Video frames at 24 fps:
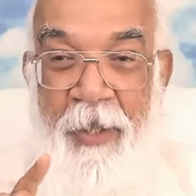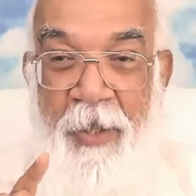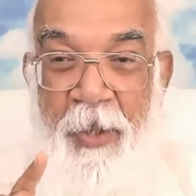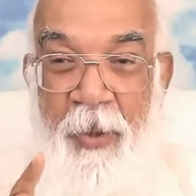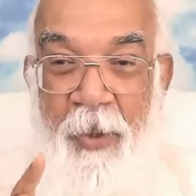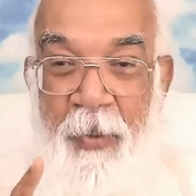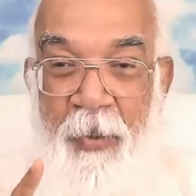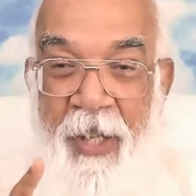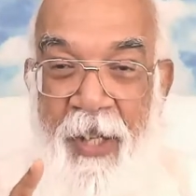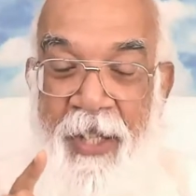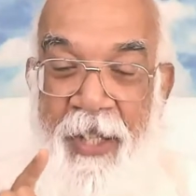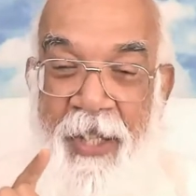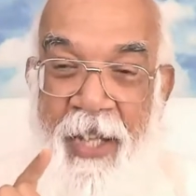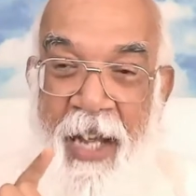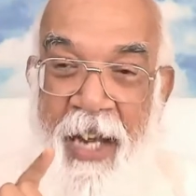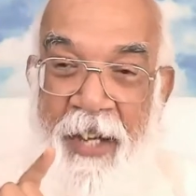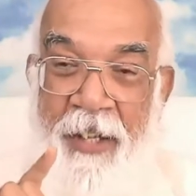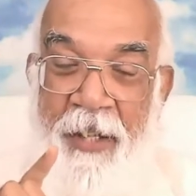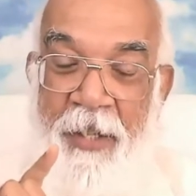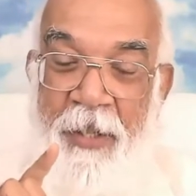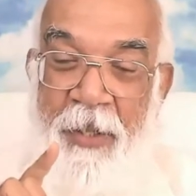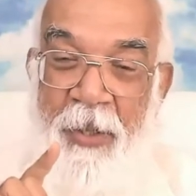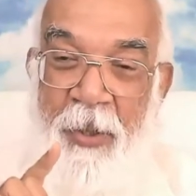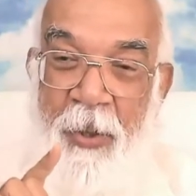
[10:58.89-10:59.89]
So when
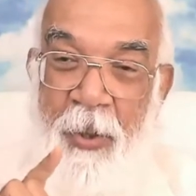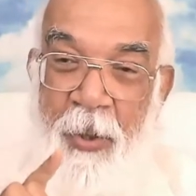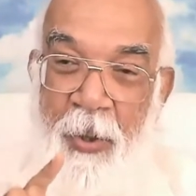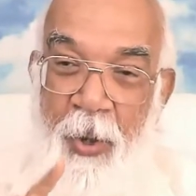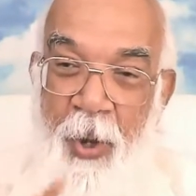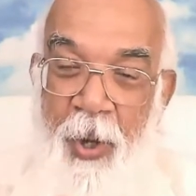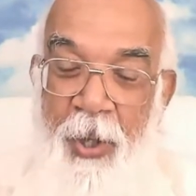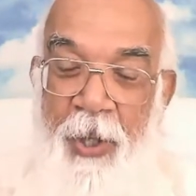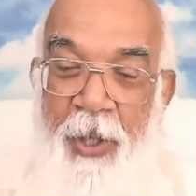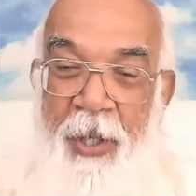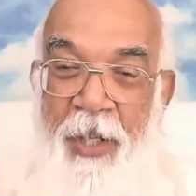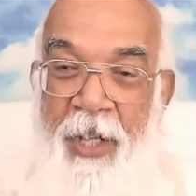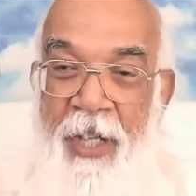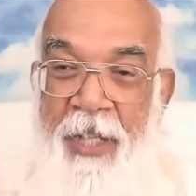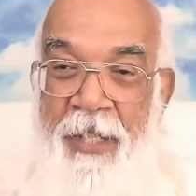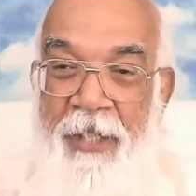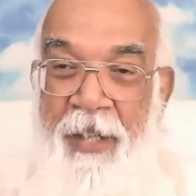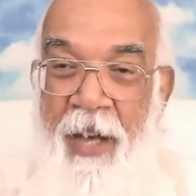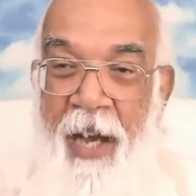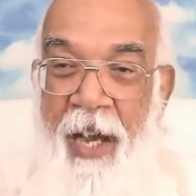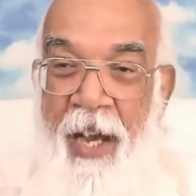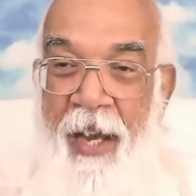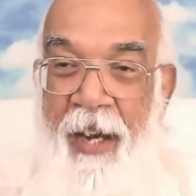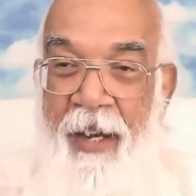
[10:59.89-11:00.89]
that is not
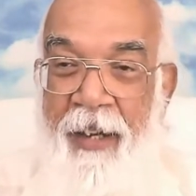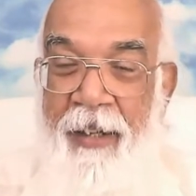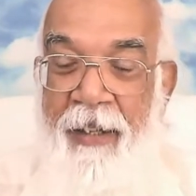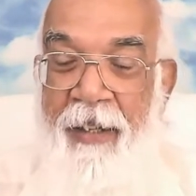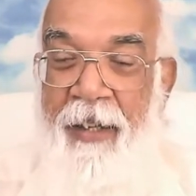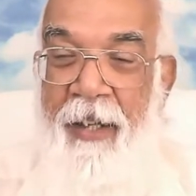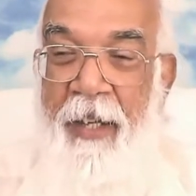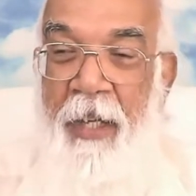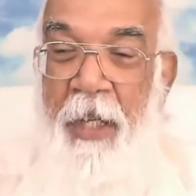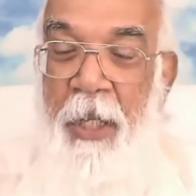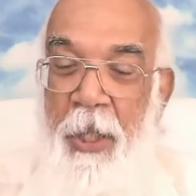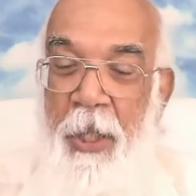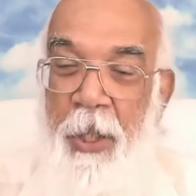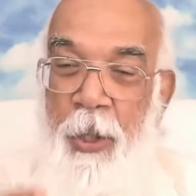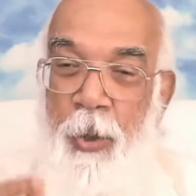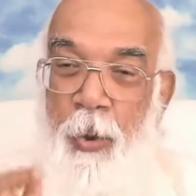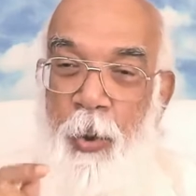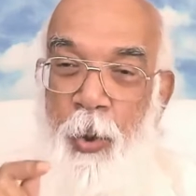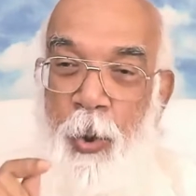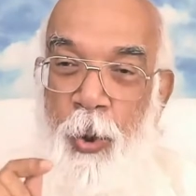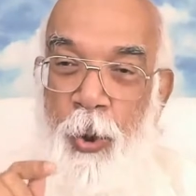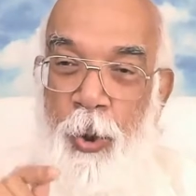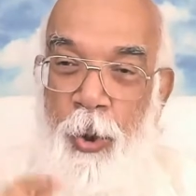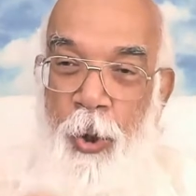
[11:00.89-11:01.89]
desired,
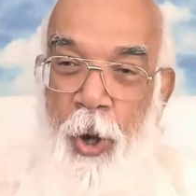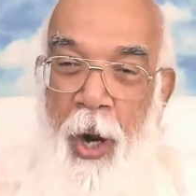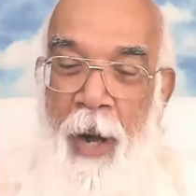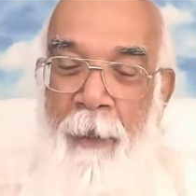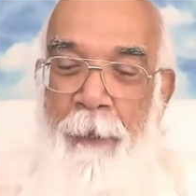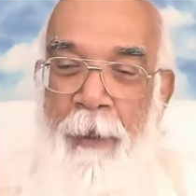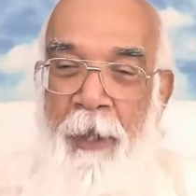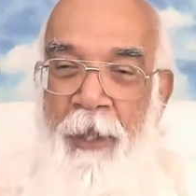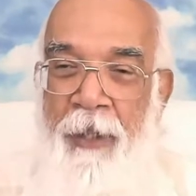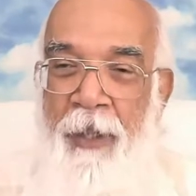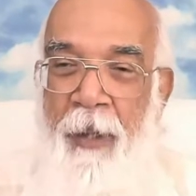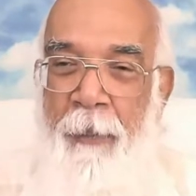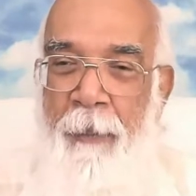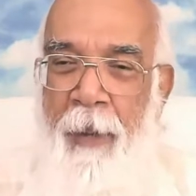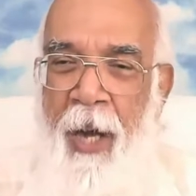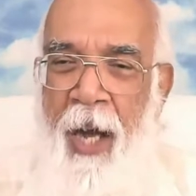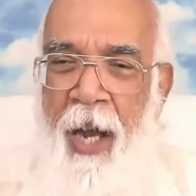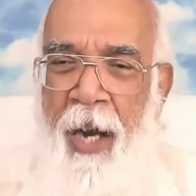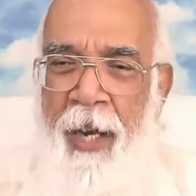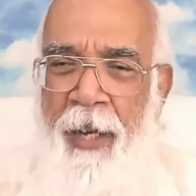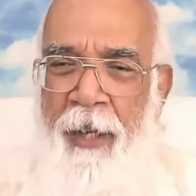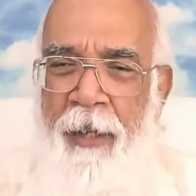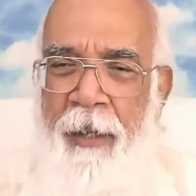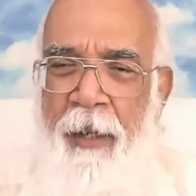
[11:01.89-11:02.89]
you drop in the
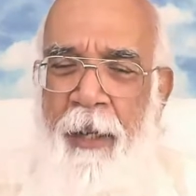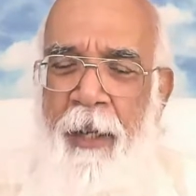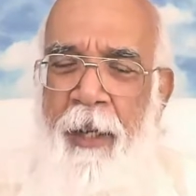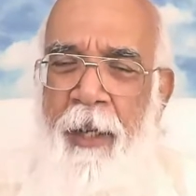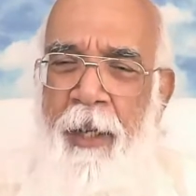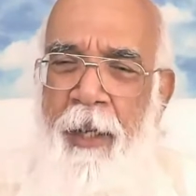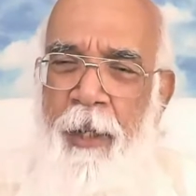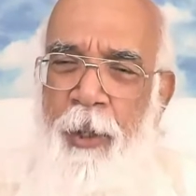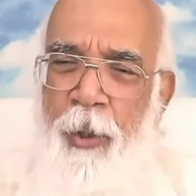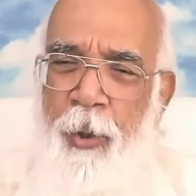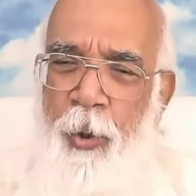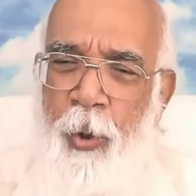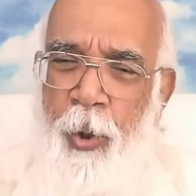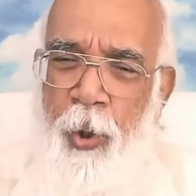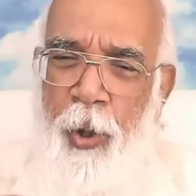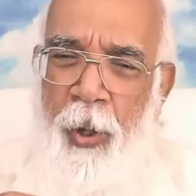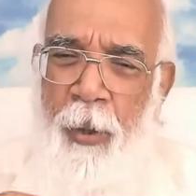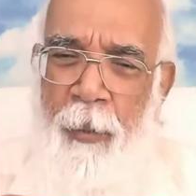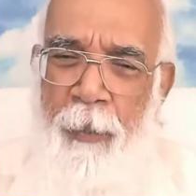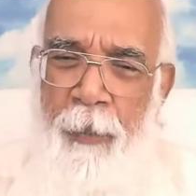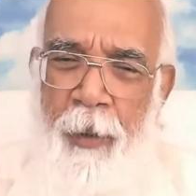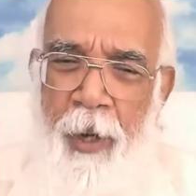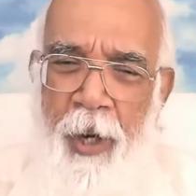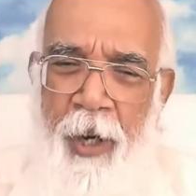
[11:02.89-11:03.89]
mind,
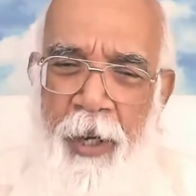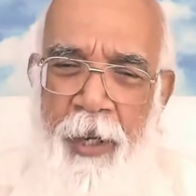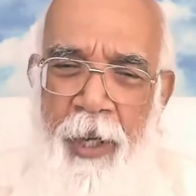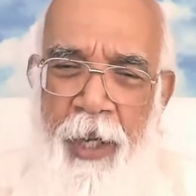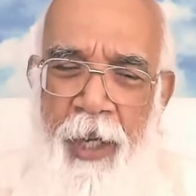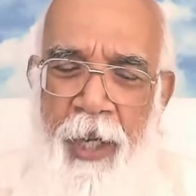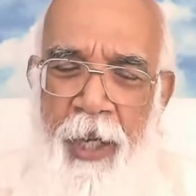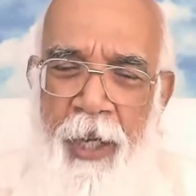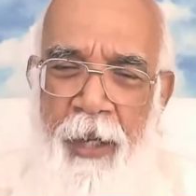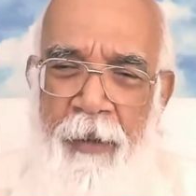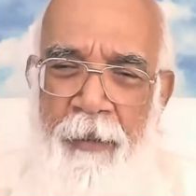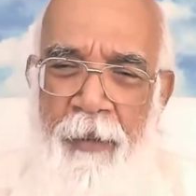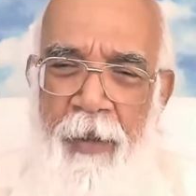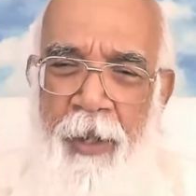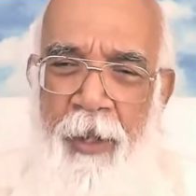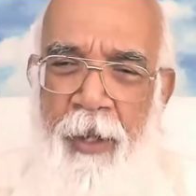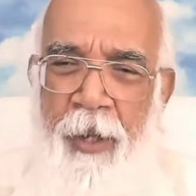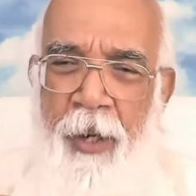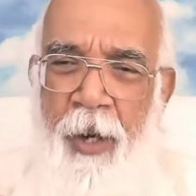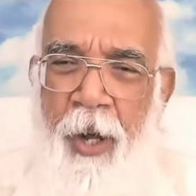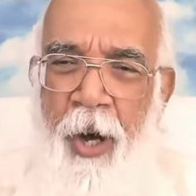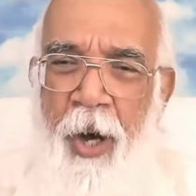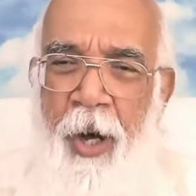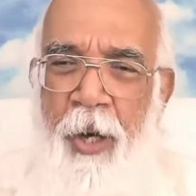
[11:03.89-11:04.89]
your body will
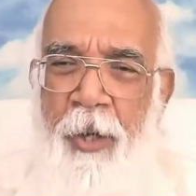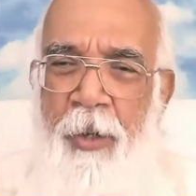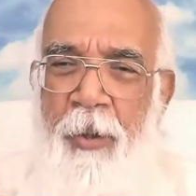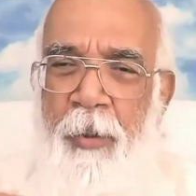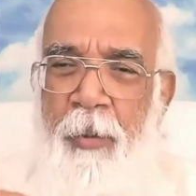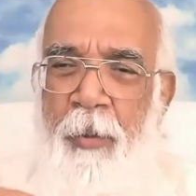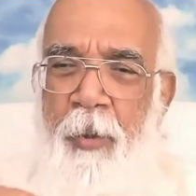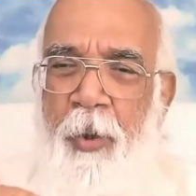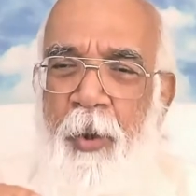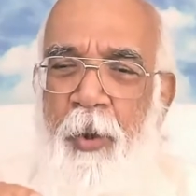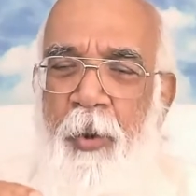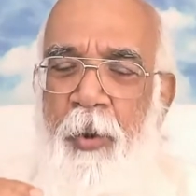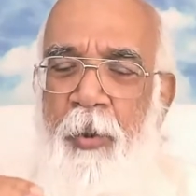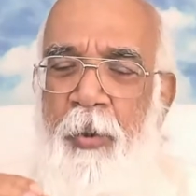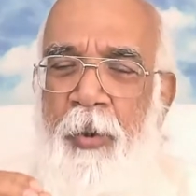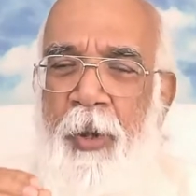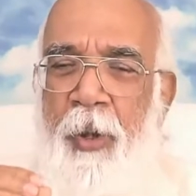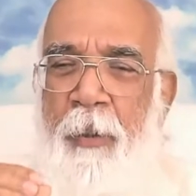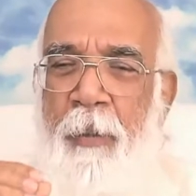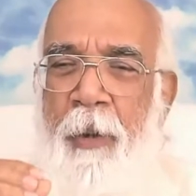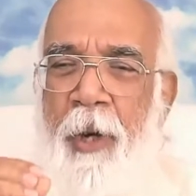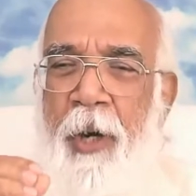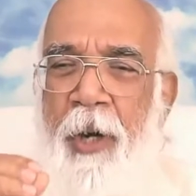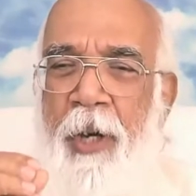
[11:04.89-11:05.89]
not move,
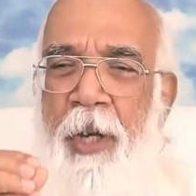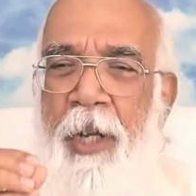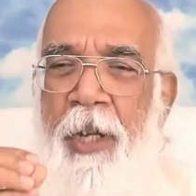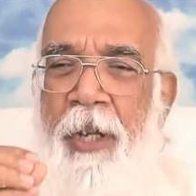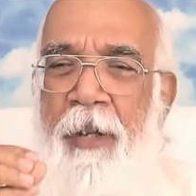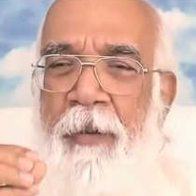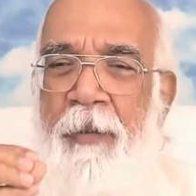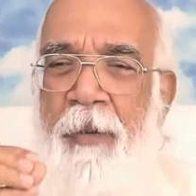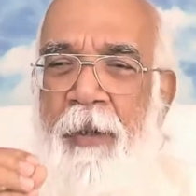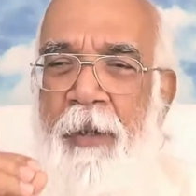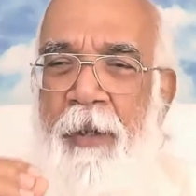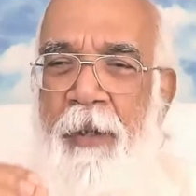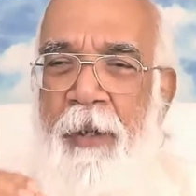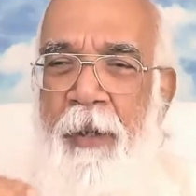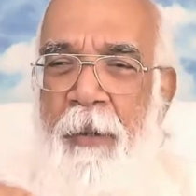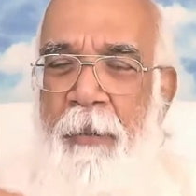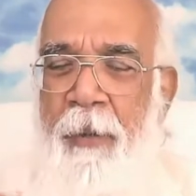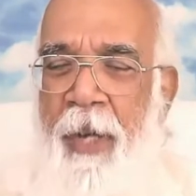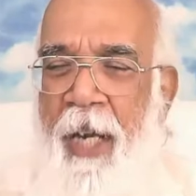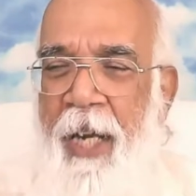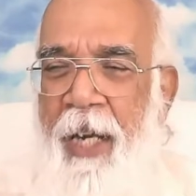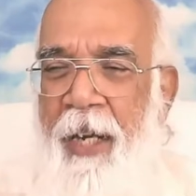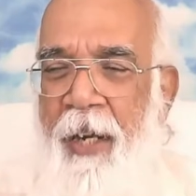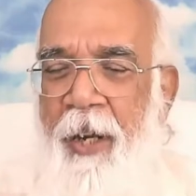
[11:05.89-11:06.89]
the body will
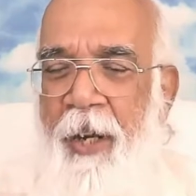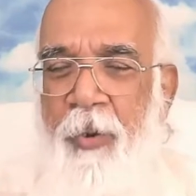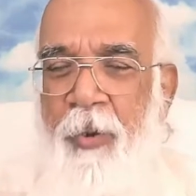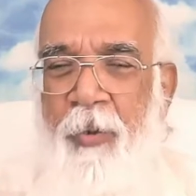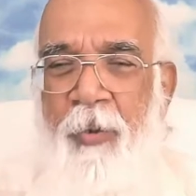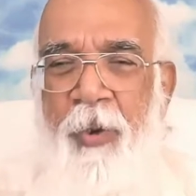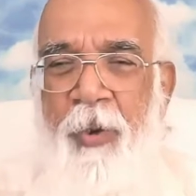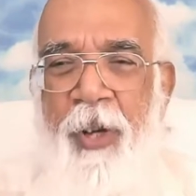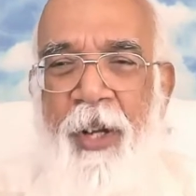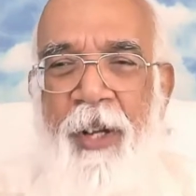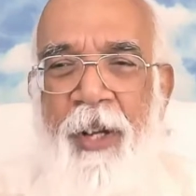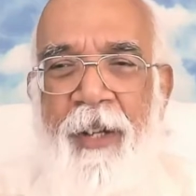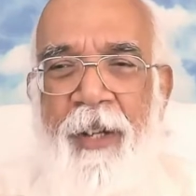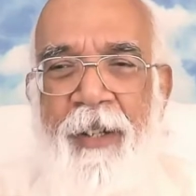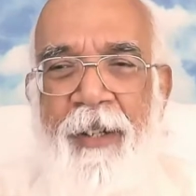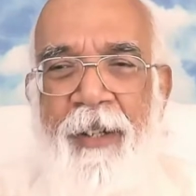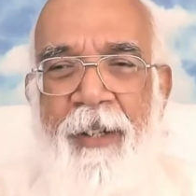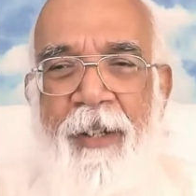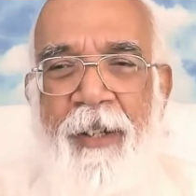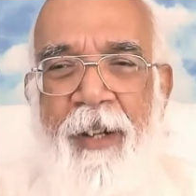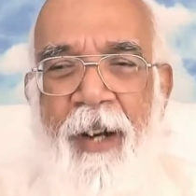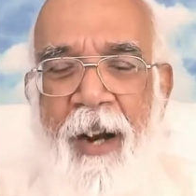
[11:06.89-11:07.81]
remain aware,